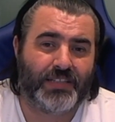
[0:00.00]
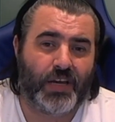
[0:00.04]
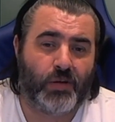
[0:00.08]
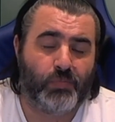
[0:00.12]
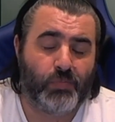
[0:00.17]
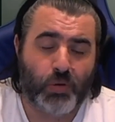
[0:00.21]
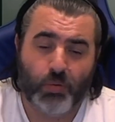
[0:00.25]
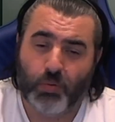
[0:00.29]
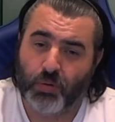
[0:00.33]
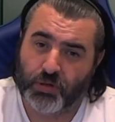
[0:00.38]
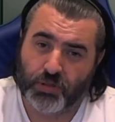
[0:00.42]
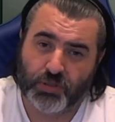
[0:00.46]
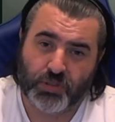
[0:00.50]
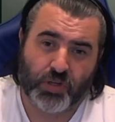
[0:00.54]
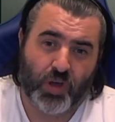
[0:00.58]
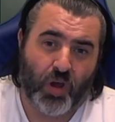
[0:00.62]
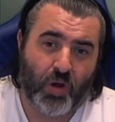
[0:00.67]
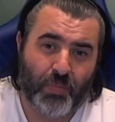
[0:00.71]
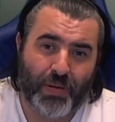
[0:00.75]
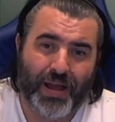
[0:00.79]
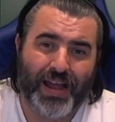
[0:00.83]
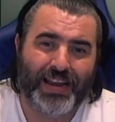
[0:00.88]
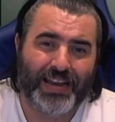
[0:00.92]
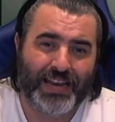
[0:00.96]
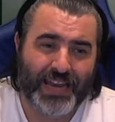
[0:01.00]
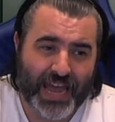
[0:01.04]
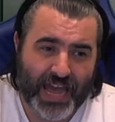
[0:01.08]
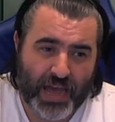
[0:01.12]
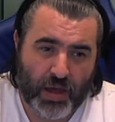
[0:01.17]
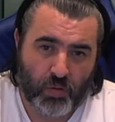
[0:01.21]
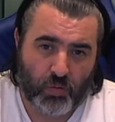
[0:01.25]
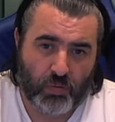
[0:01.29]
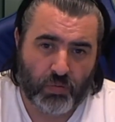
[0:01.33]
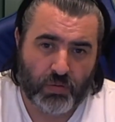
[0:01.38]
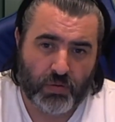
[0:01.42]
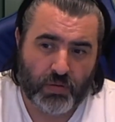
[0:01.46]
and we want you to go back
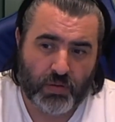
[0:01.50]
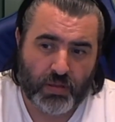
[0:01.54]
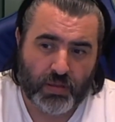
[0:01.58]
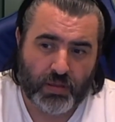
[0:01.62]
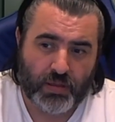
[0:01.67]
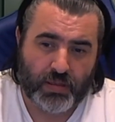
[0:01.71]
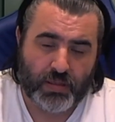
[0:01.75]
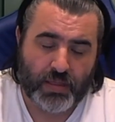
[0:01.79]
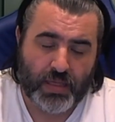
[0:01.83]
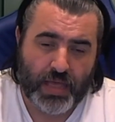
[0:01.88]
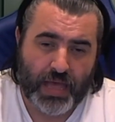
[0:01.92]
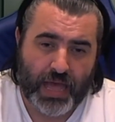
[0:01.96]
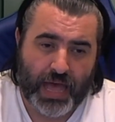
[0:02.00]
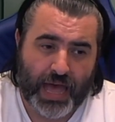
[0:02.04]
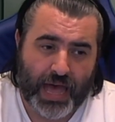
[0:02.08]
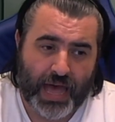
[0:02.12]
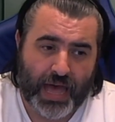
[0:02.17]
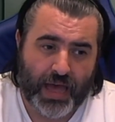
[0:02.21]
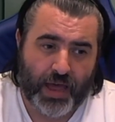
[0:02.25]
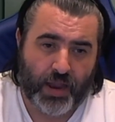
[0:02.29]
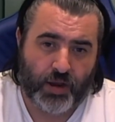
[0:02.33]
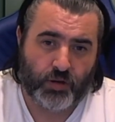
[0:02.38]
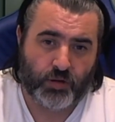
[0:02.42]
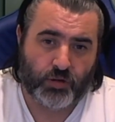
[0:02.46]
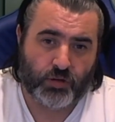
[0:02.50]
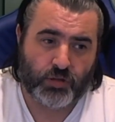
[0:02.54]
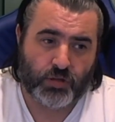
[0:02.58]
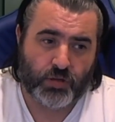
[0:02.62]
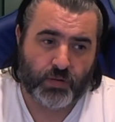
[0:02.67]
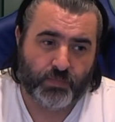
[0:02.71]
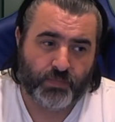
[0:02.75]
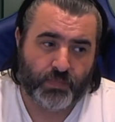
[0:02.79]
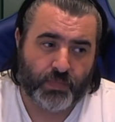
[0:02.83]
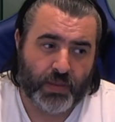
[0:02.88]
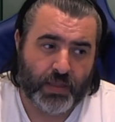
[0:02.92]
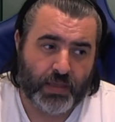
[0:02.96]
now. And
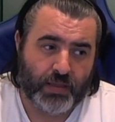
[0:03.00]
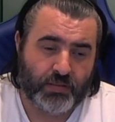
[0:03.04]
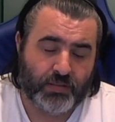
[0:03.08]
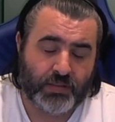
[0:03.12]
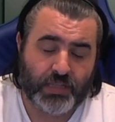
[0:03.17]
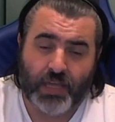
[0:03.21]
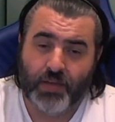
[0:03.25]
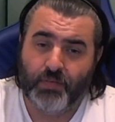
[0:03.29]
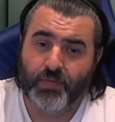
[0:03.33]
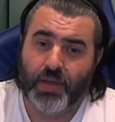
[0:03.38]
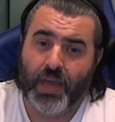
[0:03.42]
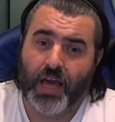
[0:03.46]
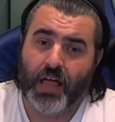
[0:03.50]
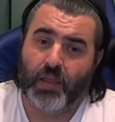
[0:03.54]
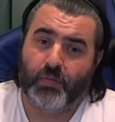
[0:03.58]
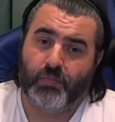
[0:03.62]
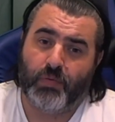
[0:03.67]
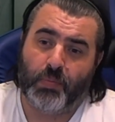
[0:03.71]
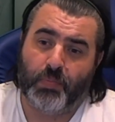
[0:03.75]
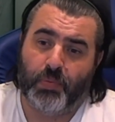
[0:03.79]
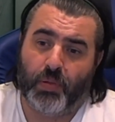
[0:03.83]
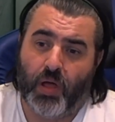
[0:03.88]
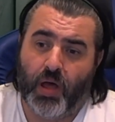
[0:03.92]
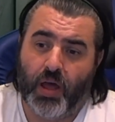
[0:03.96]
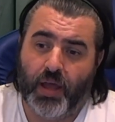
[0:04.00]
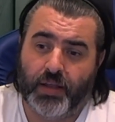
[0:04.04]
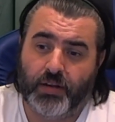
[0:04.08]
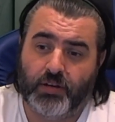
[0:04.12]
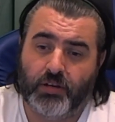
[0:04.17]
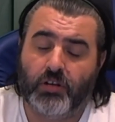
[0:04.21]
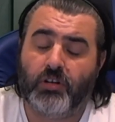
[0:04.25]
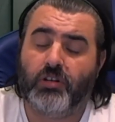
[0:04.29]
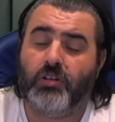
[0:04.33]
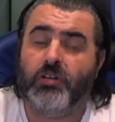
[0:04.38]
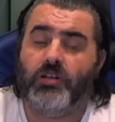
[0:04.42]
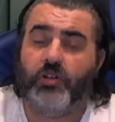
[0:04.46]
DVL replied,
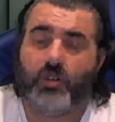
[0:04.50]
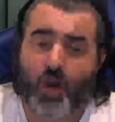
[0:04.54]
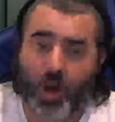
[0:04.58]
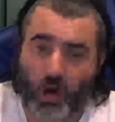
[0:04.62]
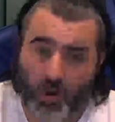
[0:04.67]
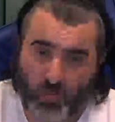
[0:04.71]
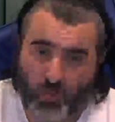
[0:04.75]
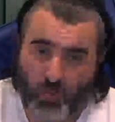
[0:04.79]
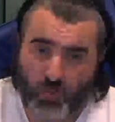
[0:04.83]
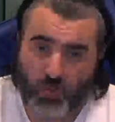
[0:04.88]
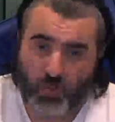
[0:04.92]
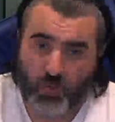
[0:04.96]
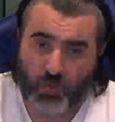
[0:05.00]
no.